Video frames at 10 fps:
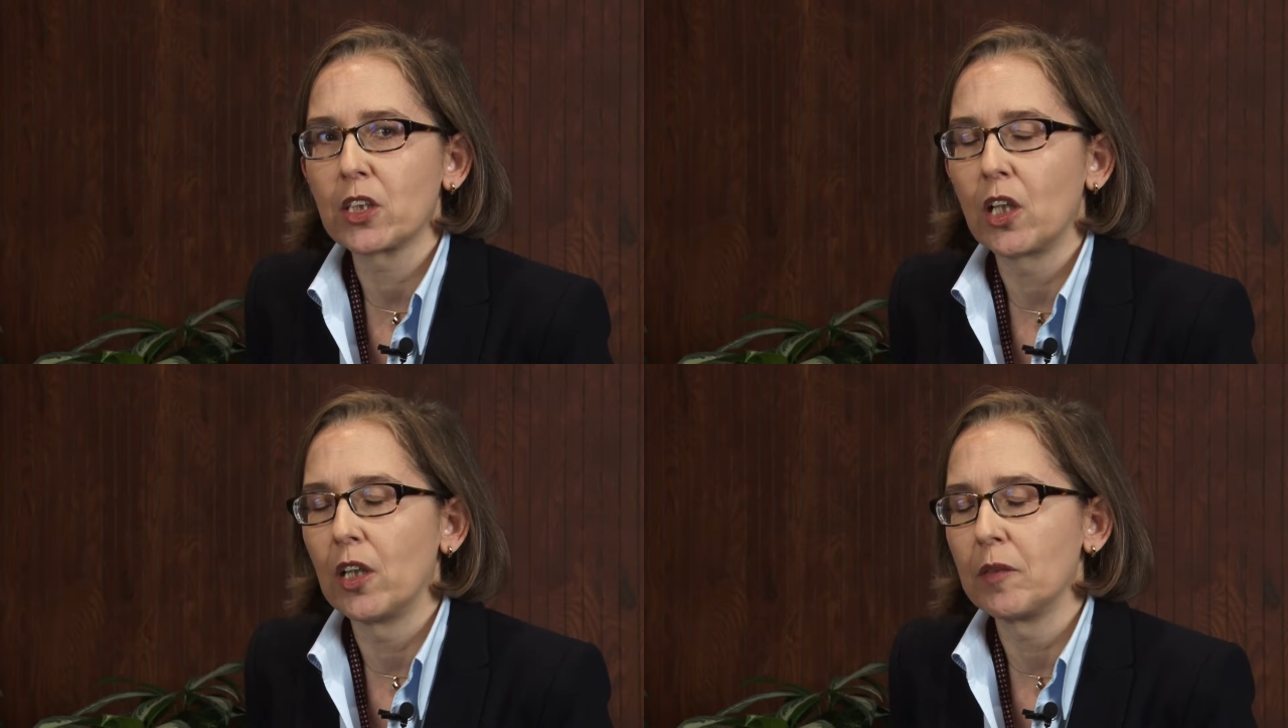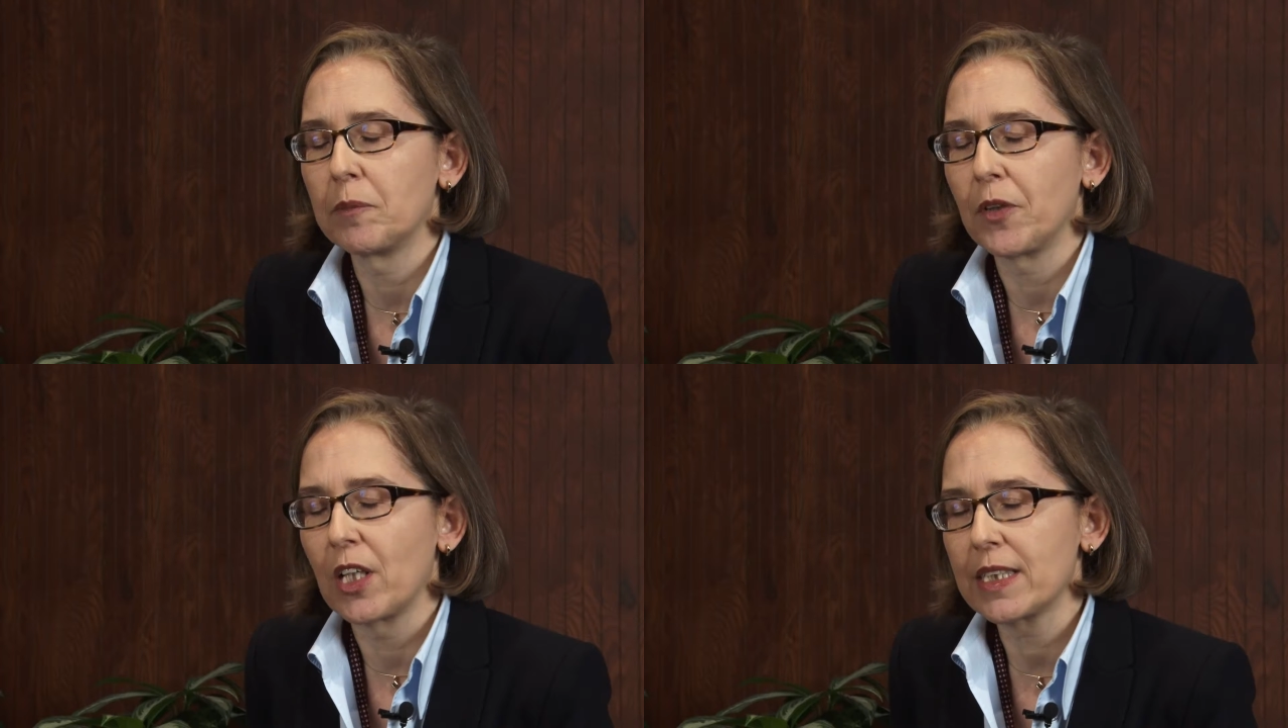on
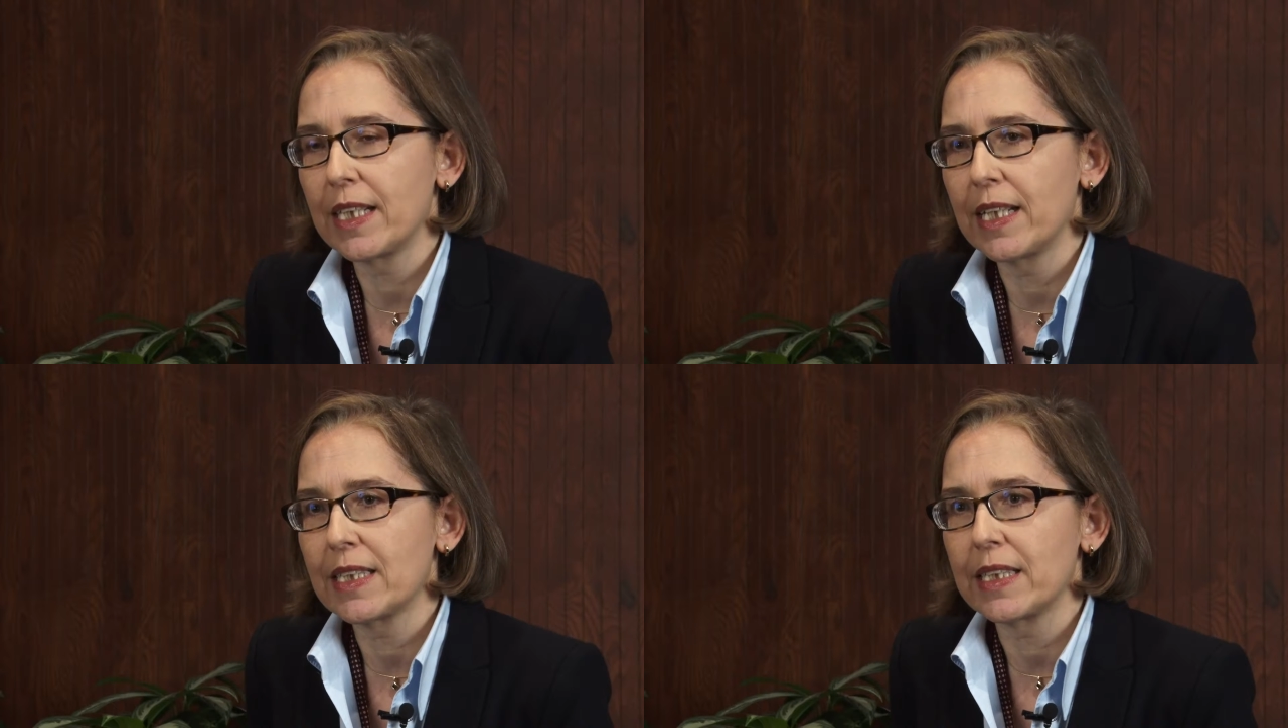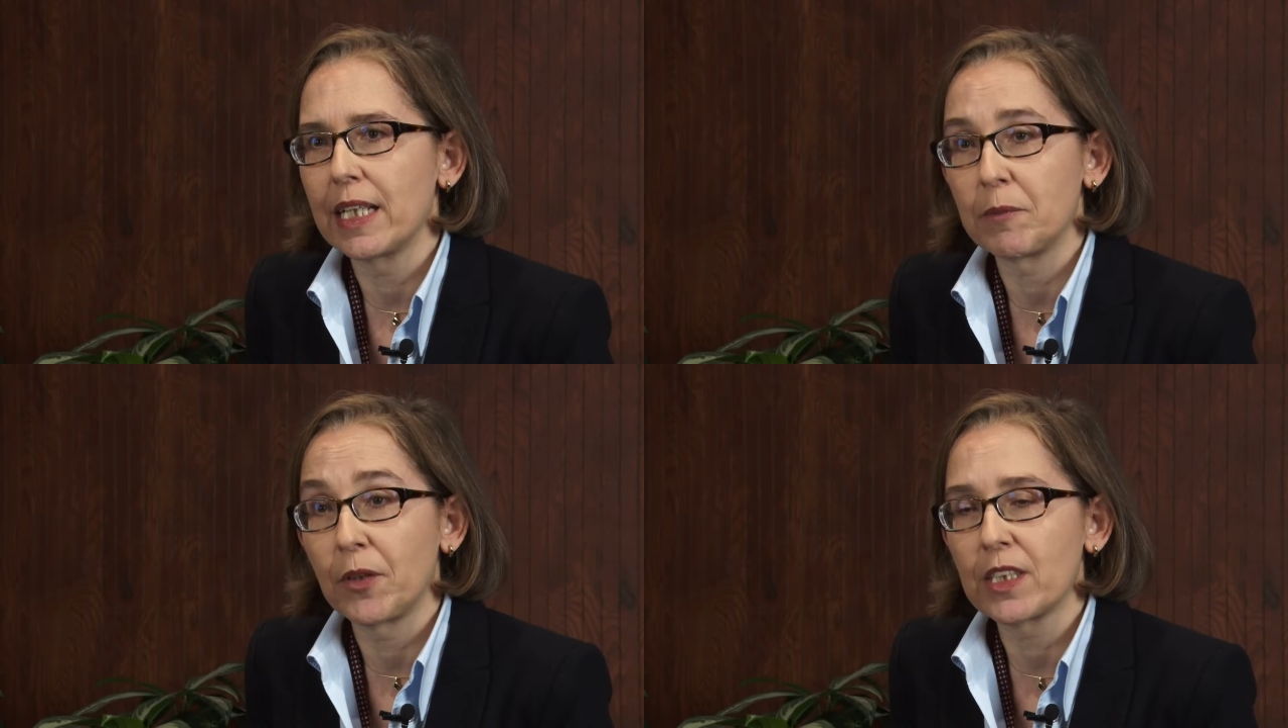process
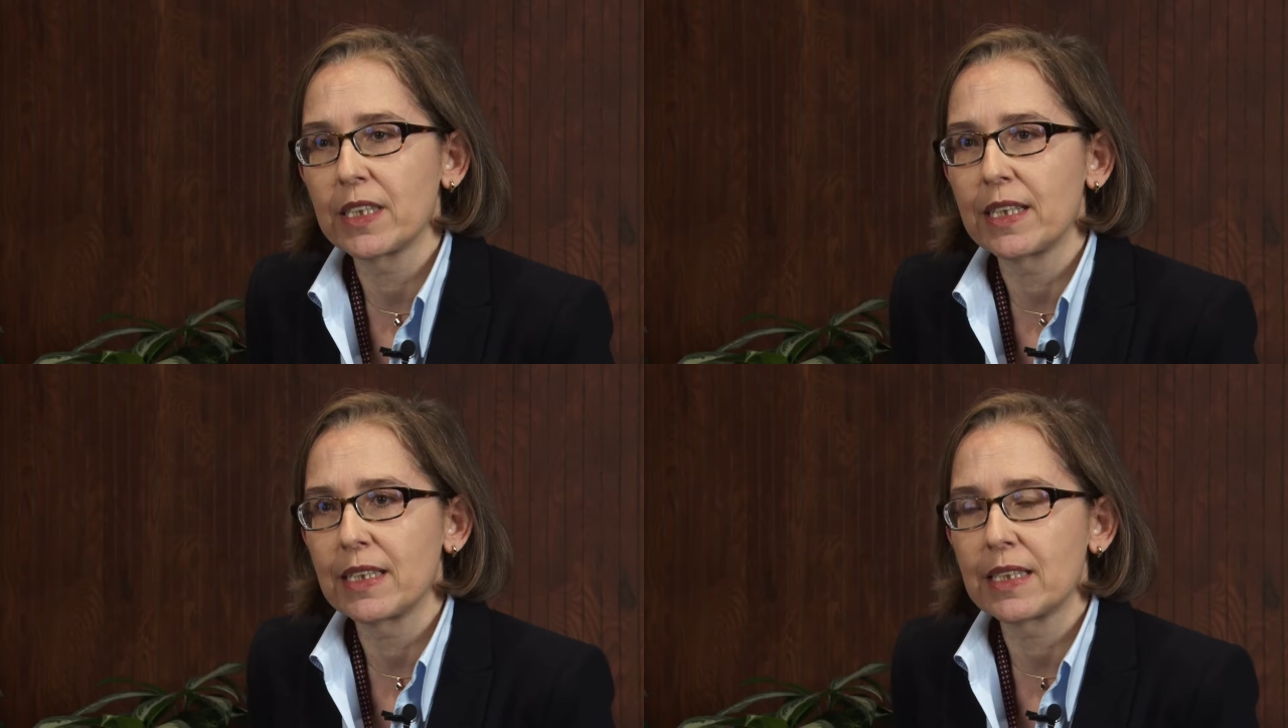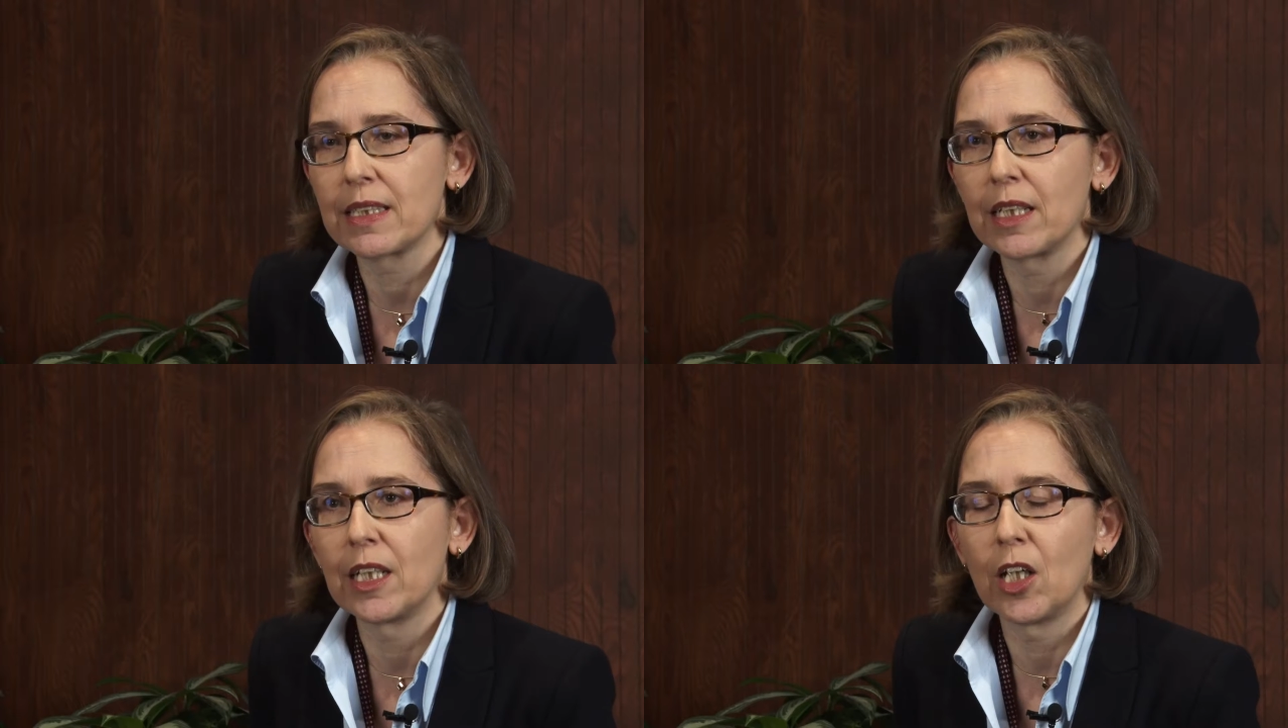and process
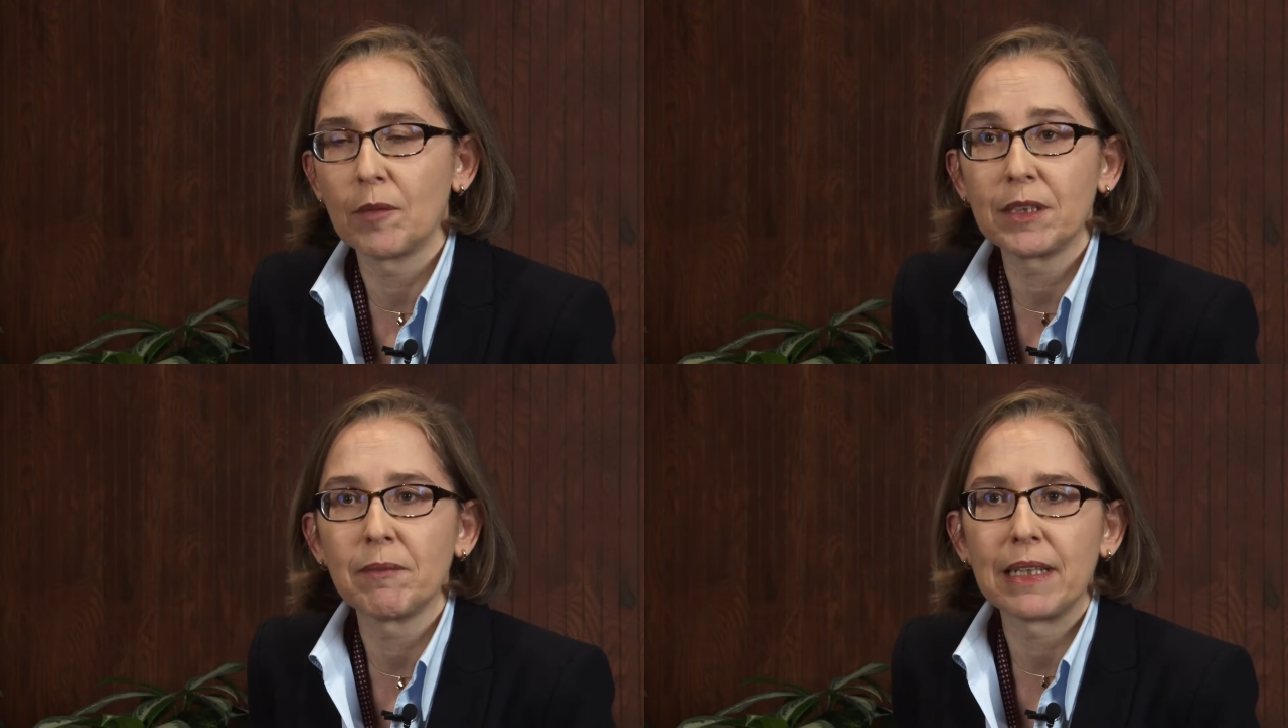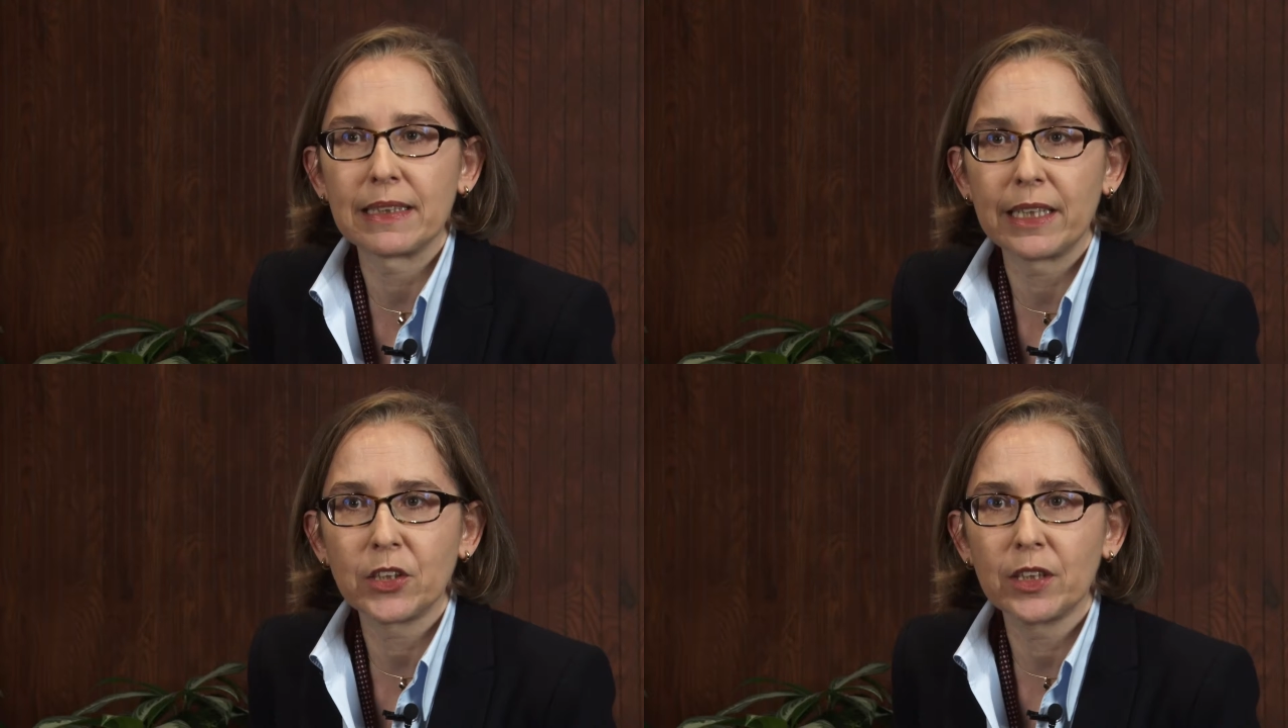
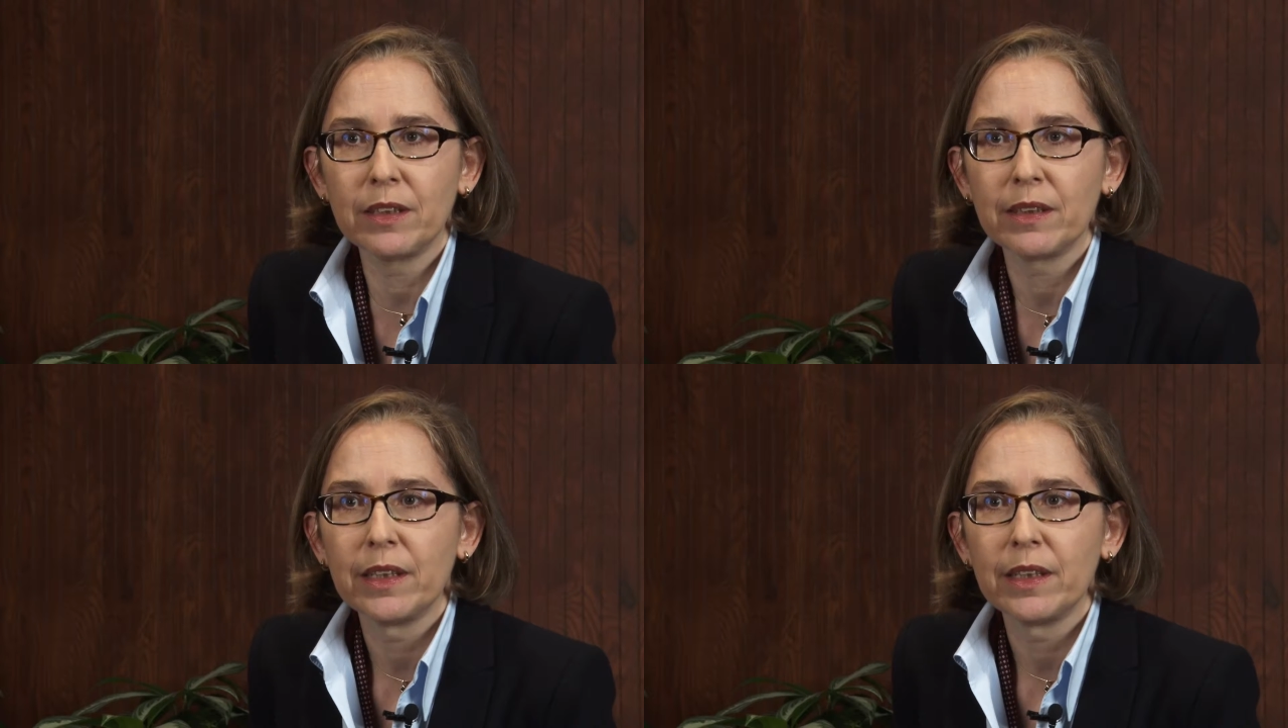optimization.